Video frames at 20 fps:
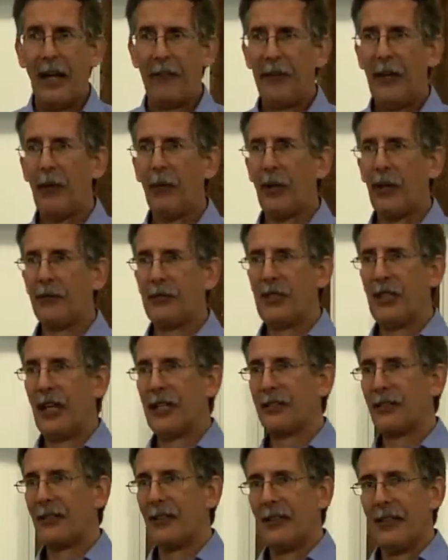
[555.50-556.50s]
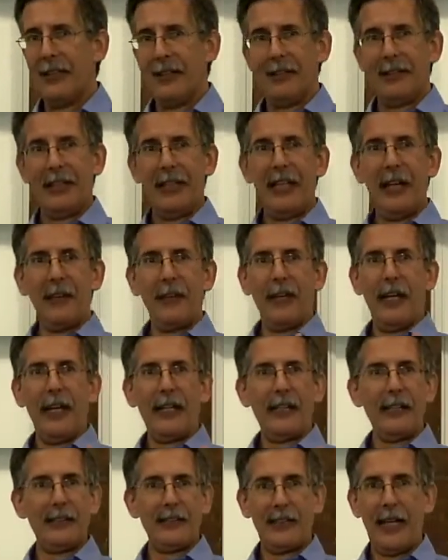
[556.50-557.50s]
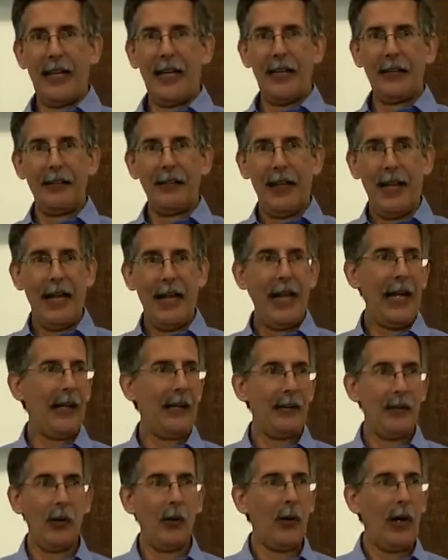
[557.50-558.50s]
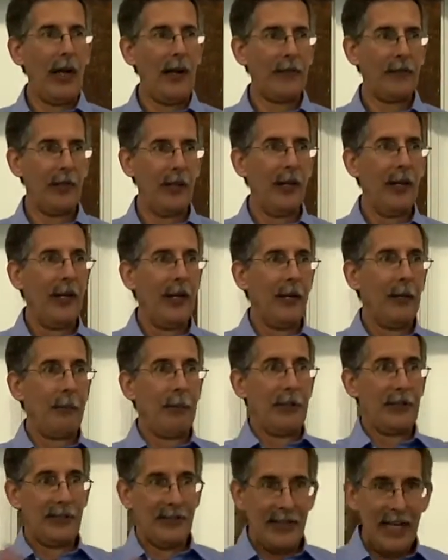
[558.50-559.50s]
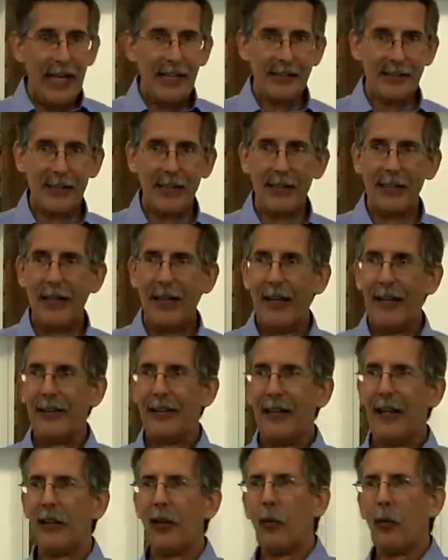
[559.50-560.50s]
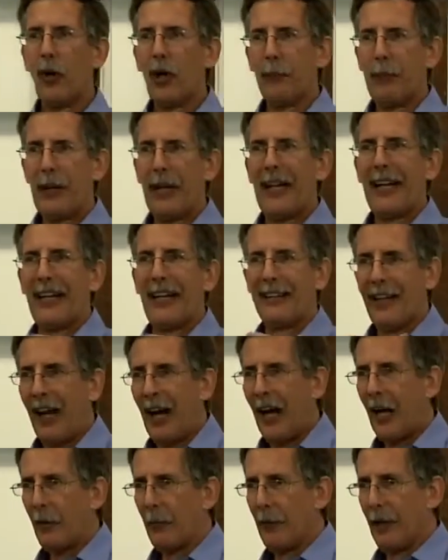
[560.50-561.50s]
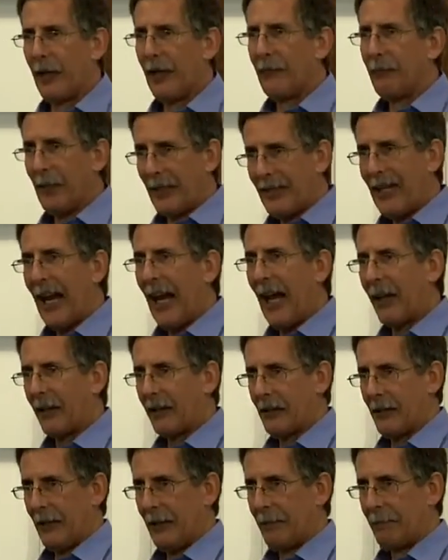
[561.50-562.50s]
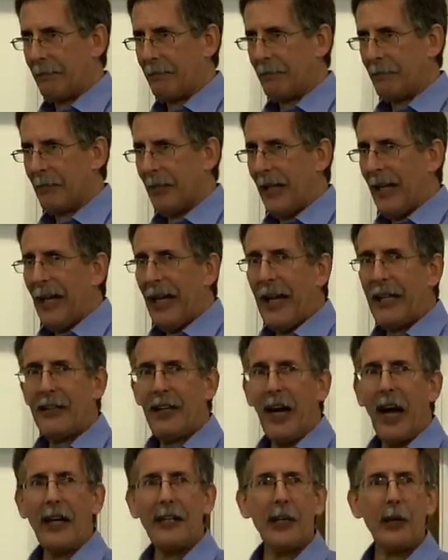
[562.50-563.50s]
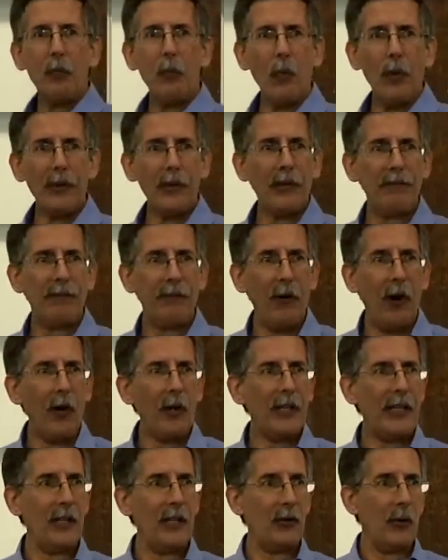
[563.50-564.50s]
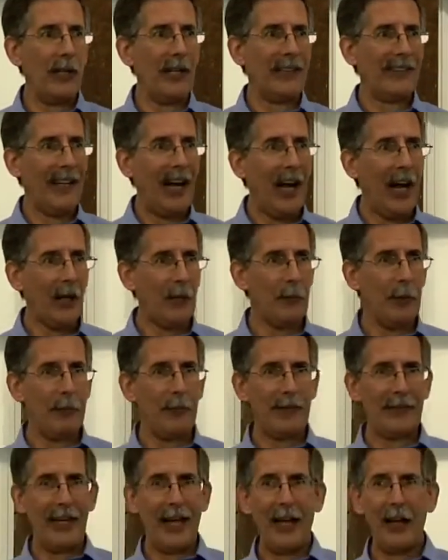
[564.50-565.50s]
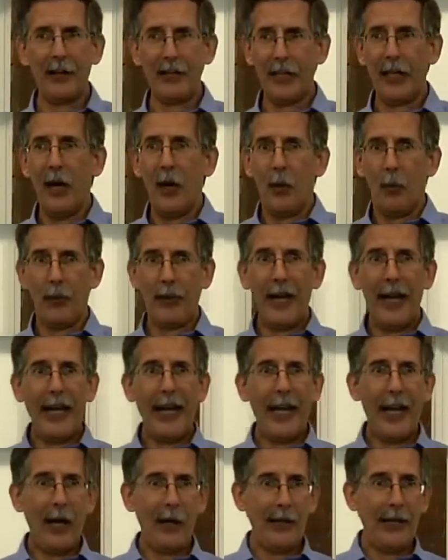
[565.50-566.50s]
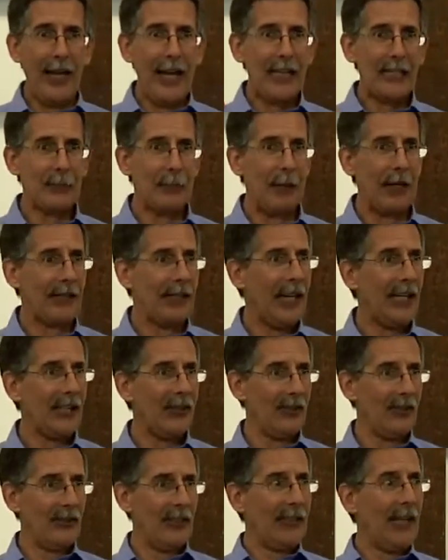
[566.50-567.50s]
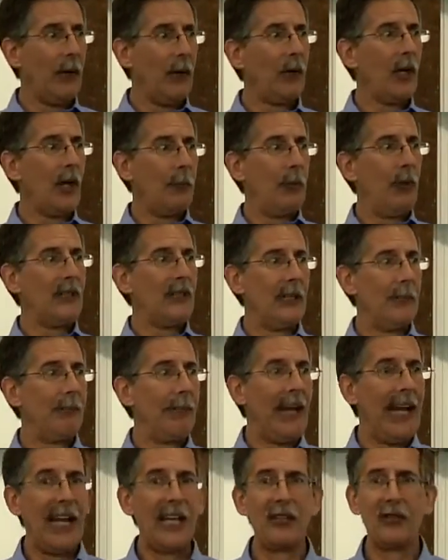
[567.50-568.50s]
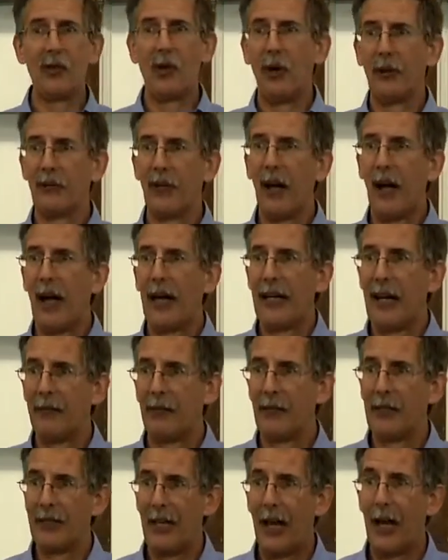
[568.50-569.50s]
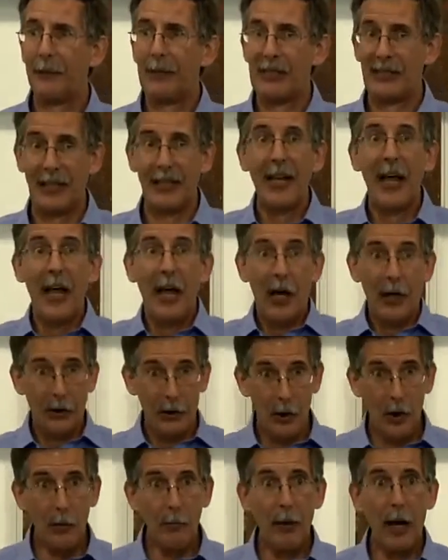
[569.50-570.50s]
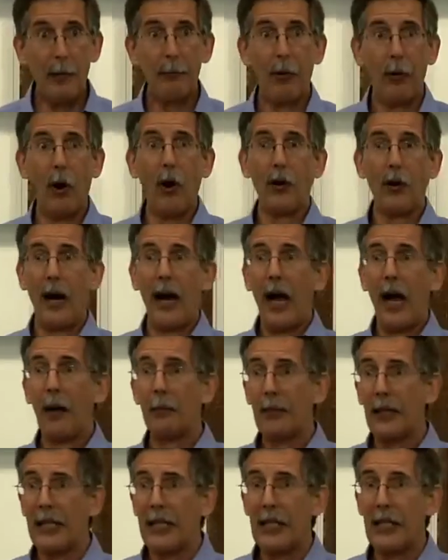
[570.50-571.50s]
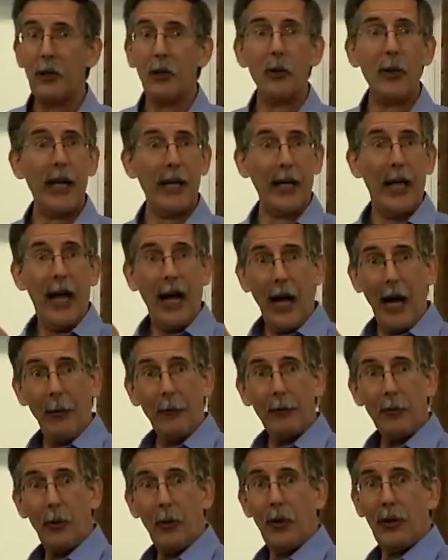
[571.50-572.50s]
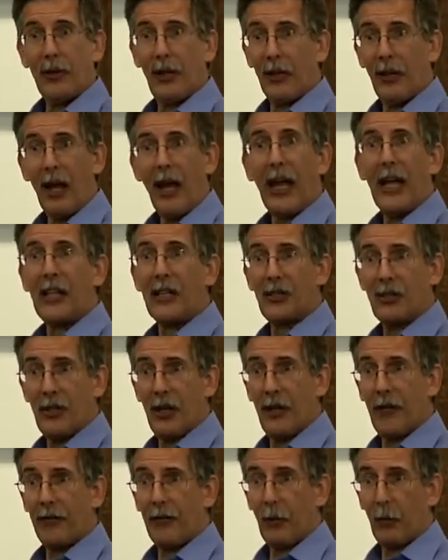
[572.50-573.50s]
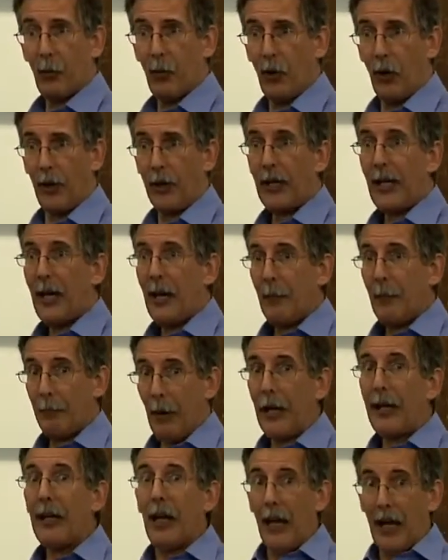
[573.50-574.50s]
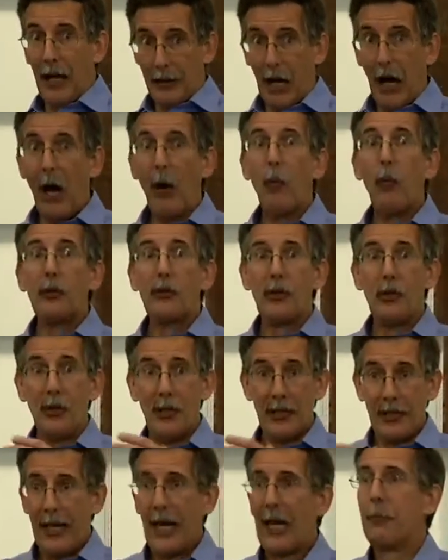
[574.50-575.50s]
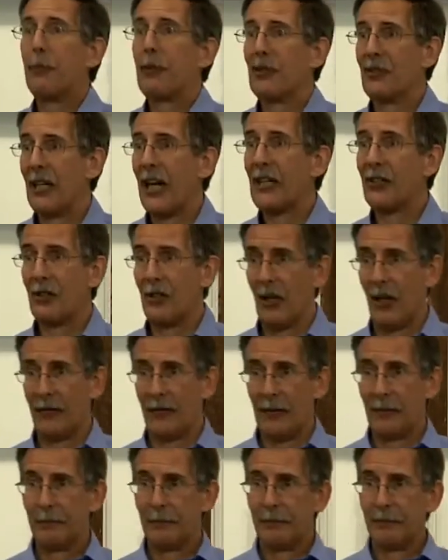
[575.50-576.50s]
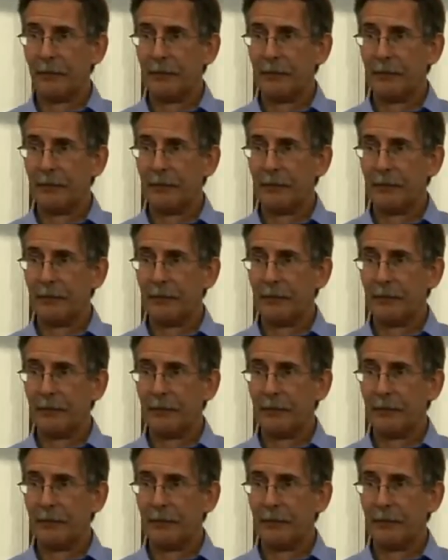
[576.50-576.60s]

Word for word: If he would have just given it and said, hey, you don't have to possess it, then there would have been an entitlement mentality. And God didn't want them falling into an entitlement mentality where they had expectations that they were going to put demands on God every time. He said, You're my partner. I'm leading you in. I'm doing the lion's share of the work, but I want you to take possession of it.